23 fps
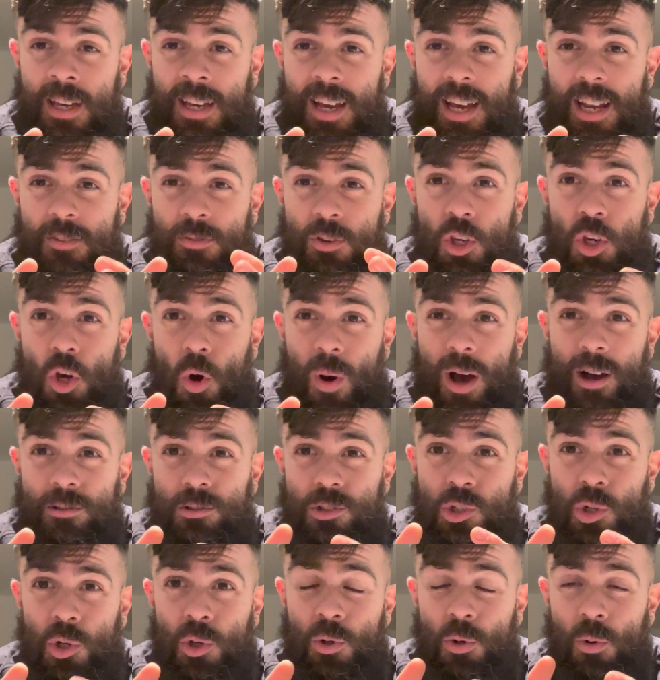And if you go out
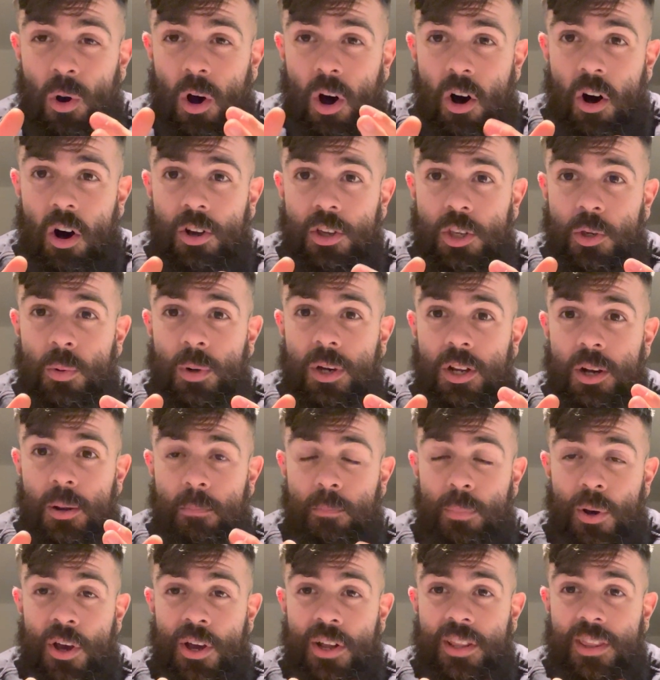too hot, you are gonna
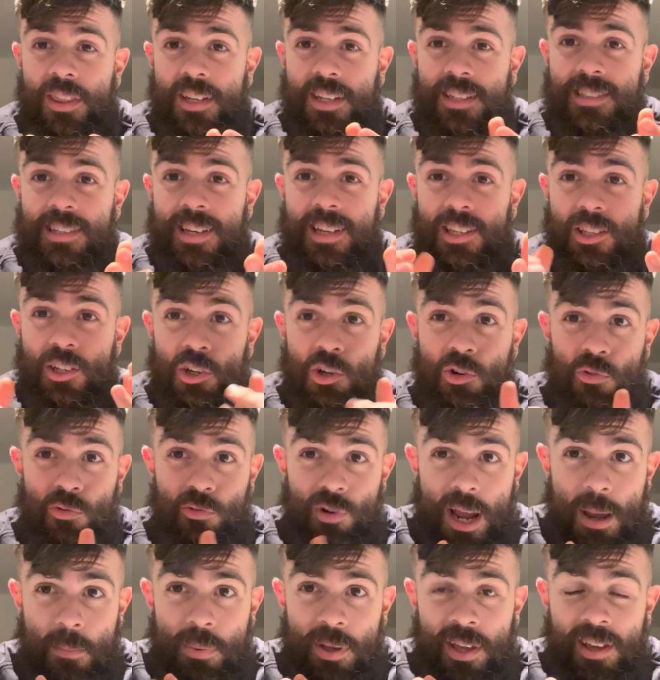burn things like your
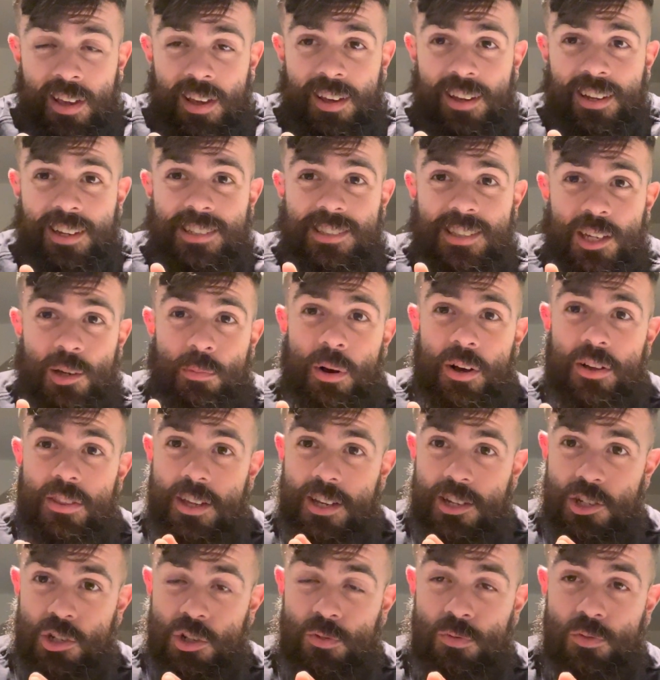grip. Because think about
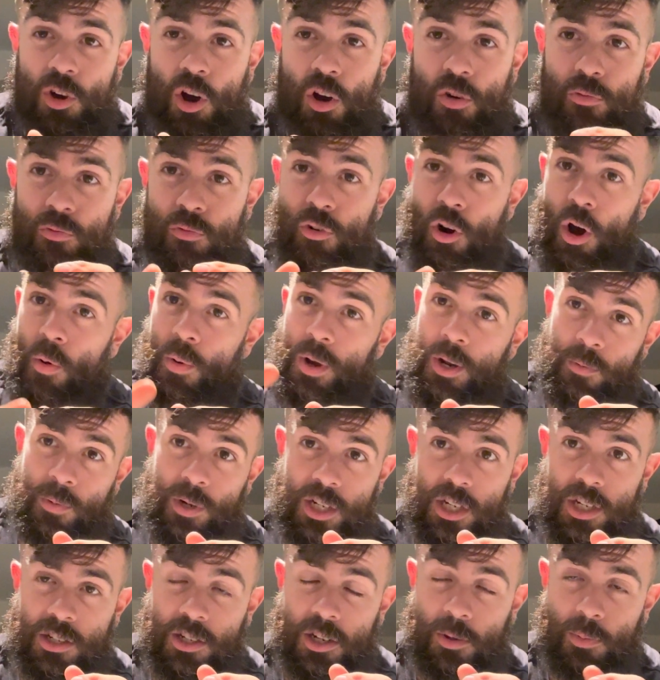this, you've got rowing, which
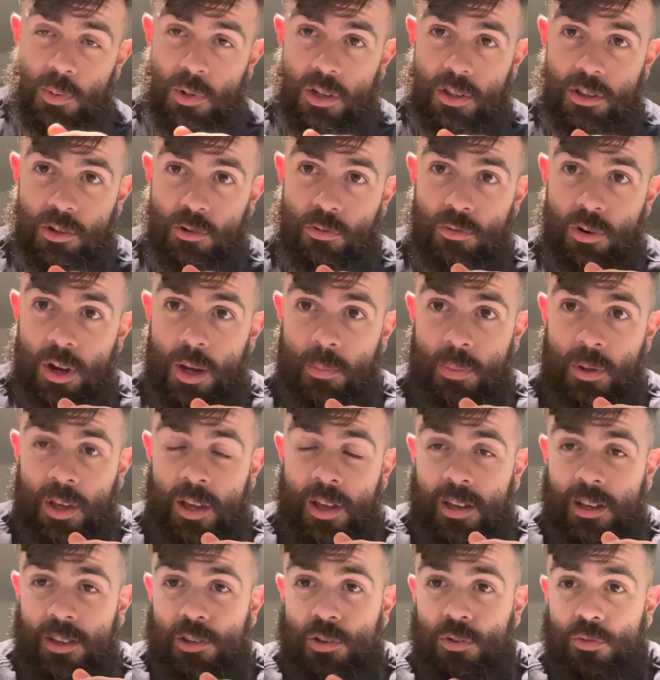is gonna be on the grip.
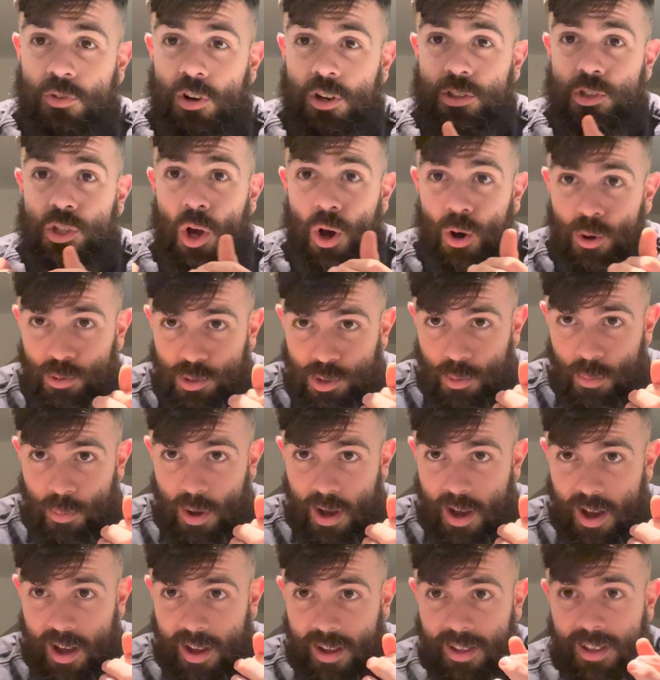You've got toe to
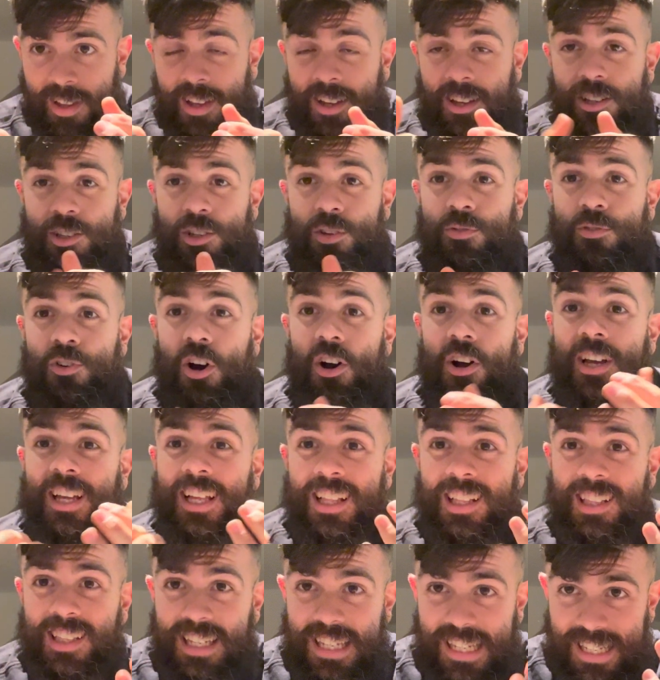bar, you've got
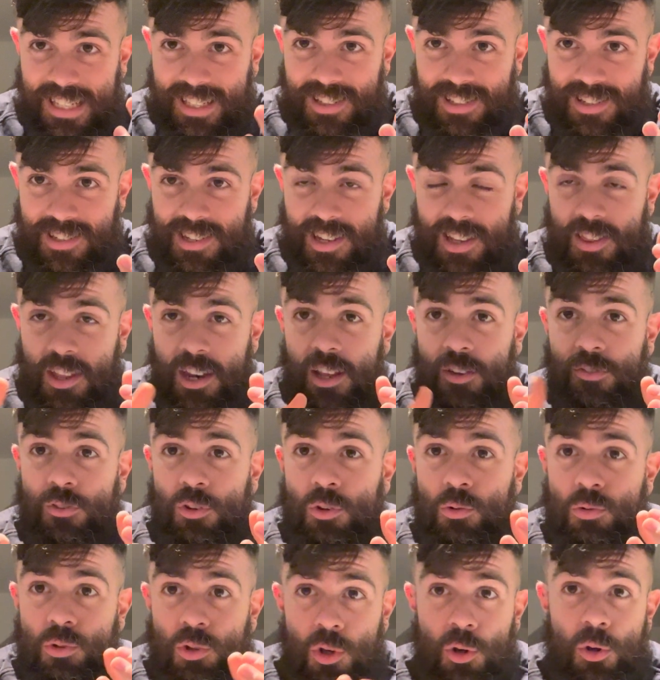cleans. And then if
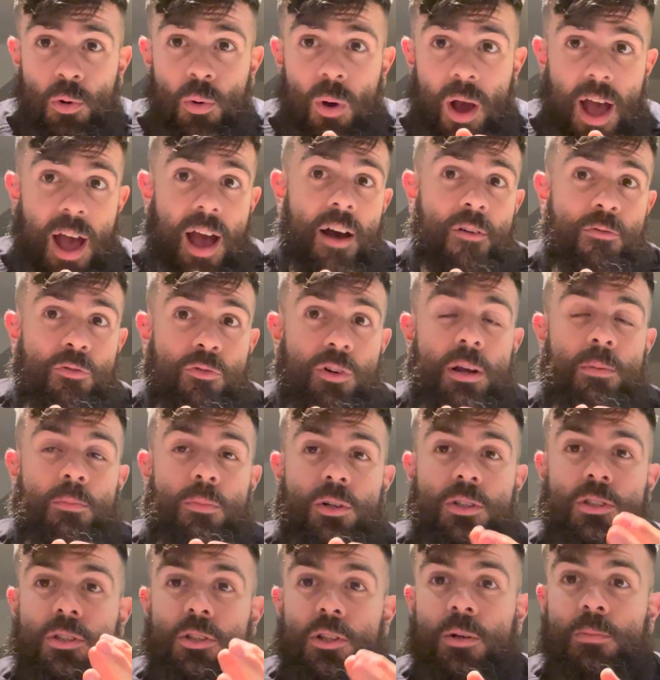you do have ring
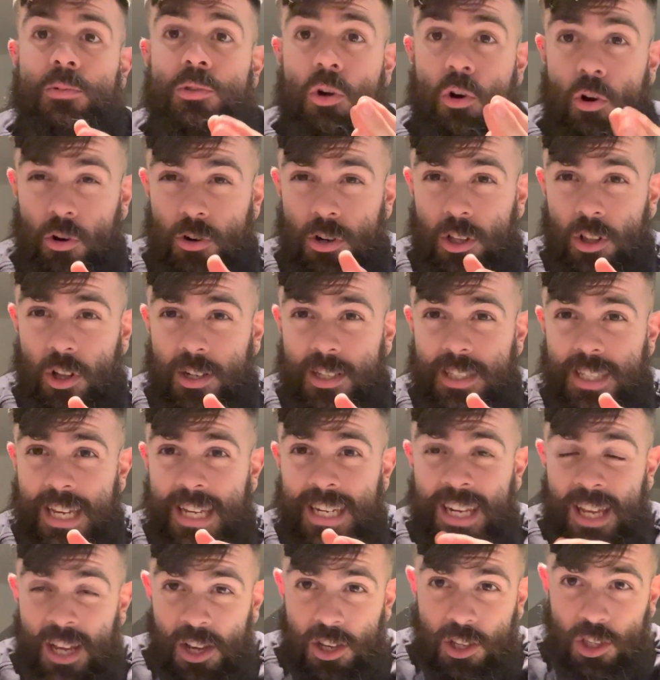muscle ups already locked
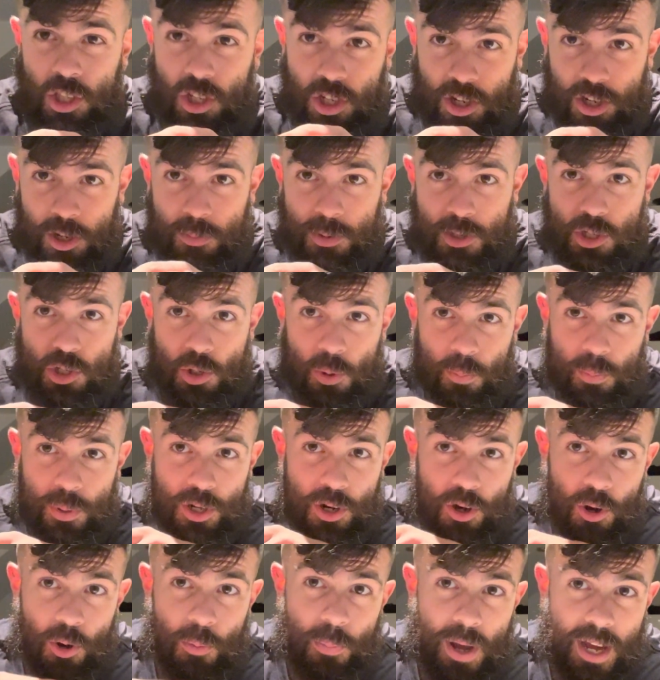in, you're gonna be jumping
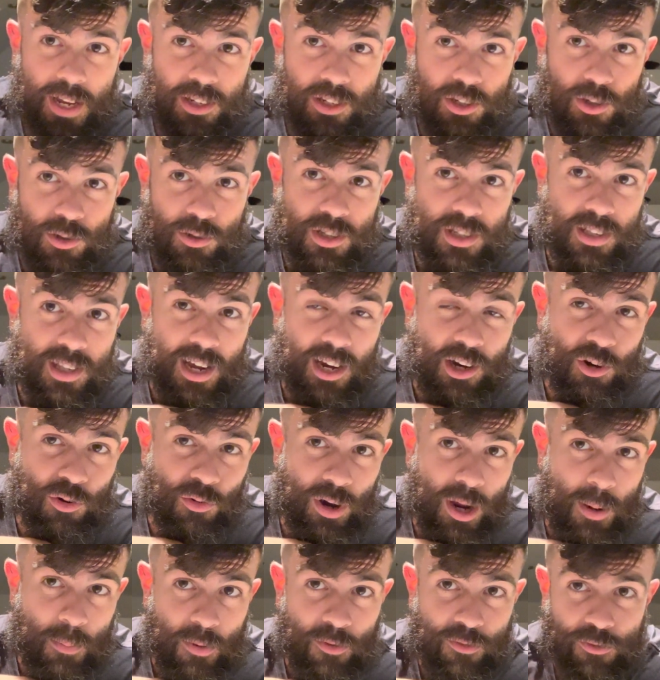up and using that
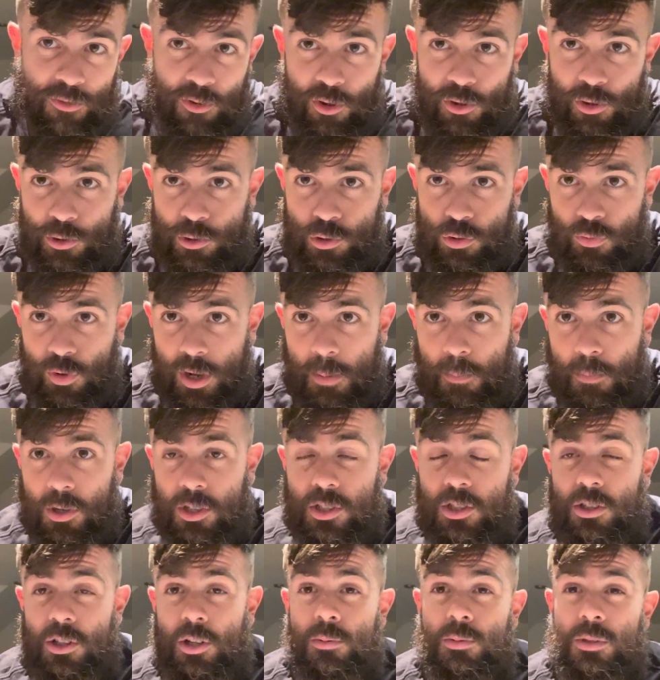grip for those ring
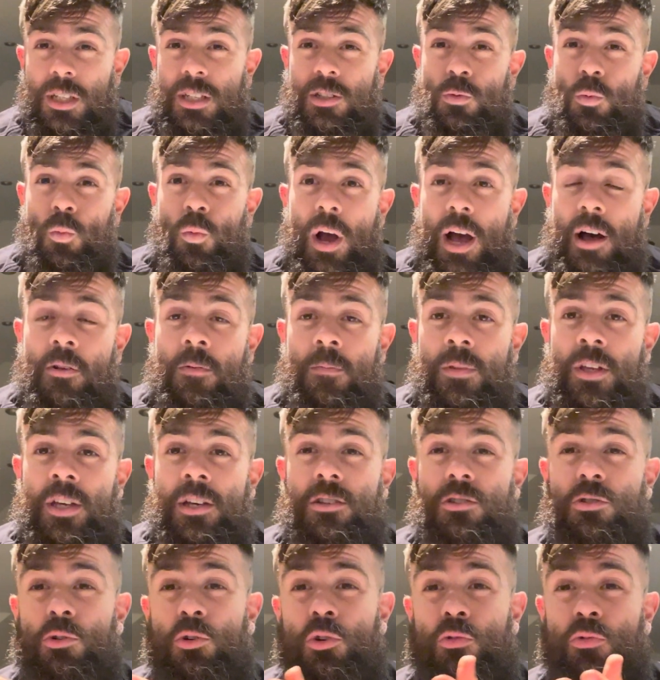muscle ups as well.
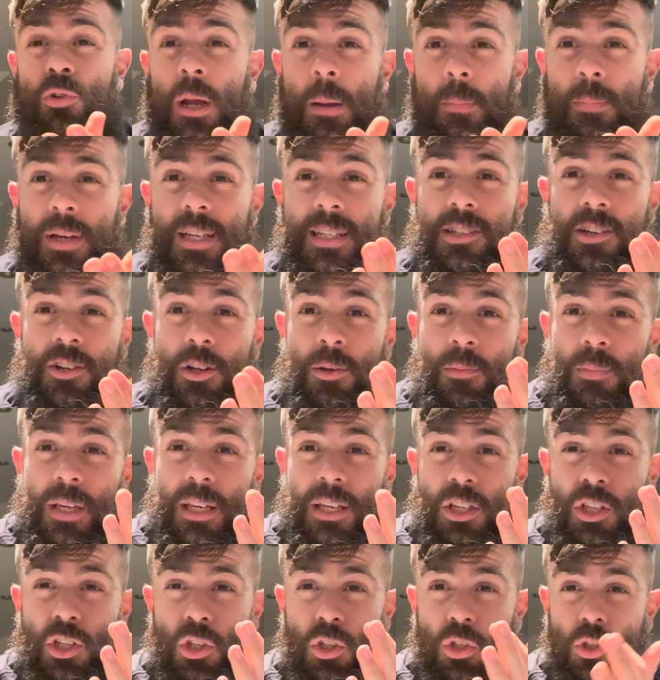So grip is gonna be
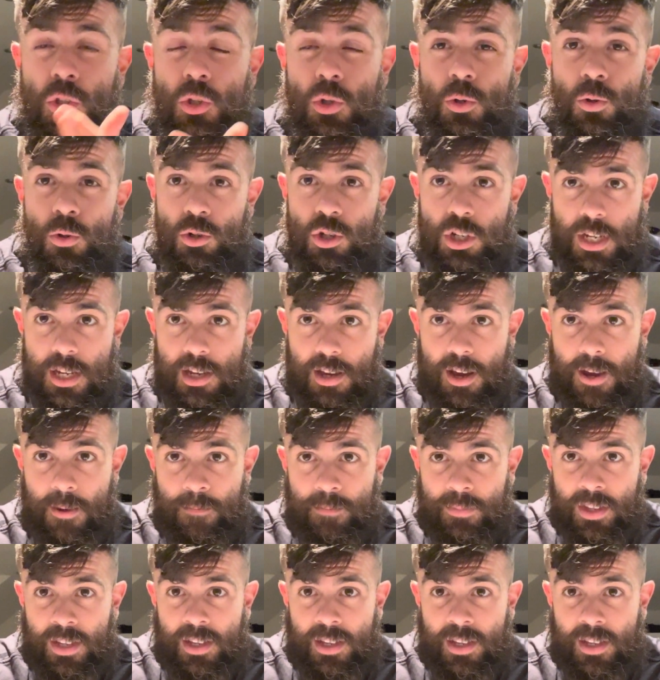huge here.